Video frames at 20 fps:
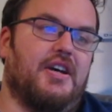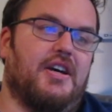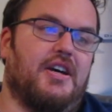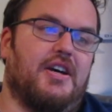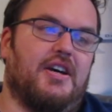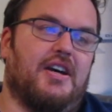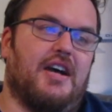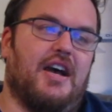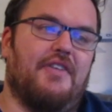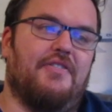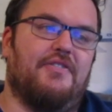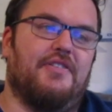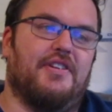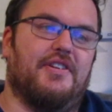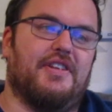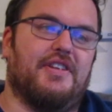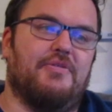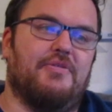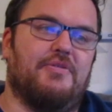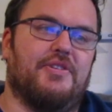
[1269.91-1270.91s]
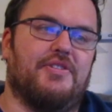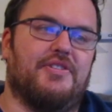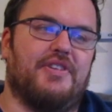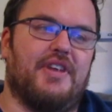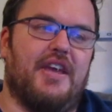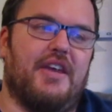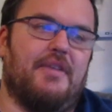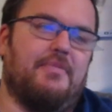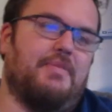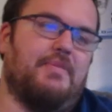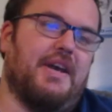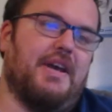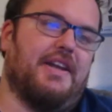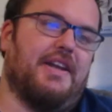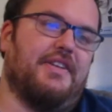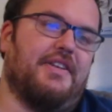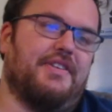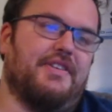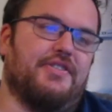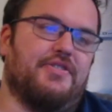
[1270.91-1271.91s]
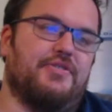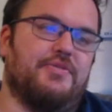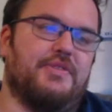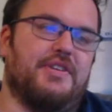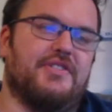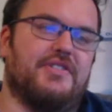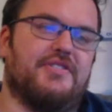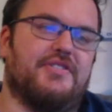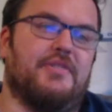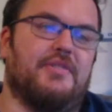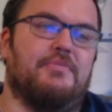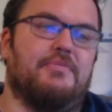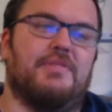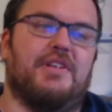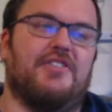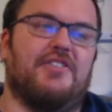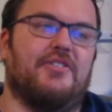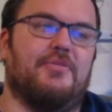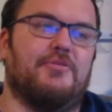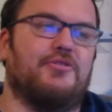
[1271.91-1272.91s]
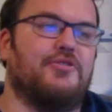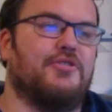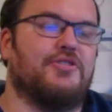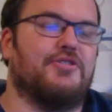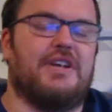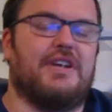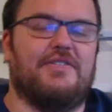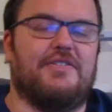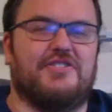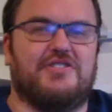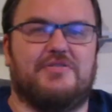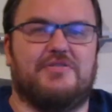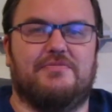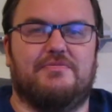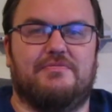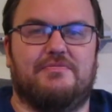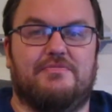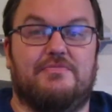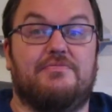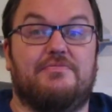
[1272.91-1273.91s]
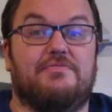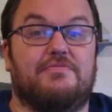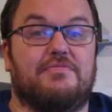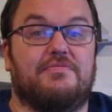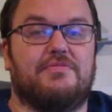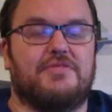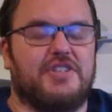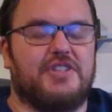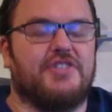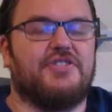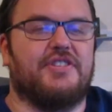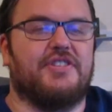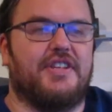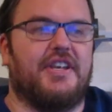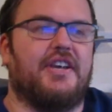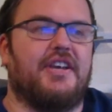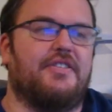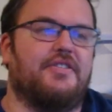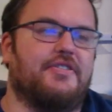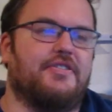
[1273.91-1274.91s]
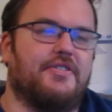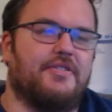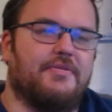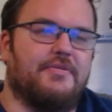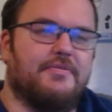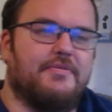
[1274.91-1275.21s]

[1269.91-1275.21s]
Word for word: Uh, I felt it wasn't a bad idea to get some blessing before travel, just in case.